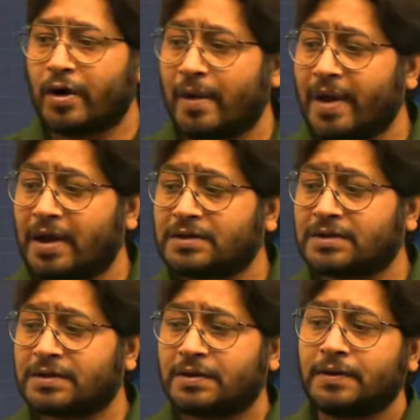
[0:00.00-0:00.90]

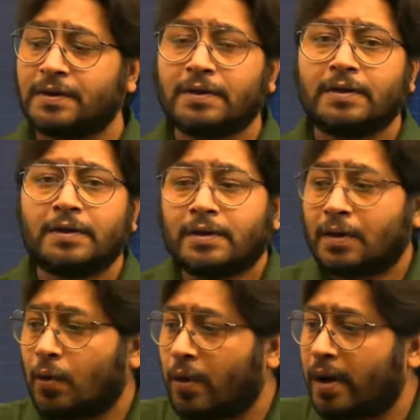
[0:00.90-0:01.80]
has
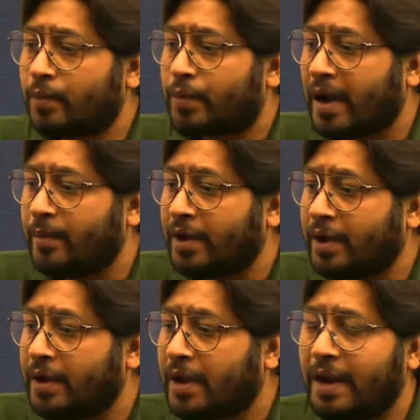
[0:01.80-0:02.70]
one
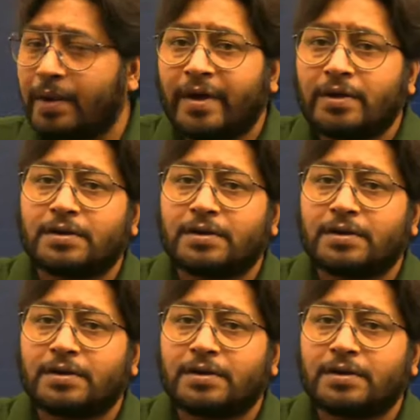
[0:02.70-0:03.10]
primary element.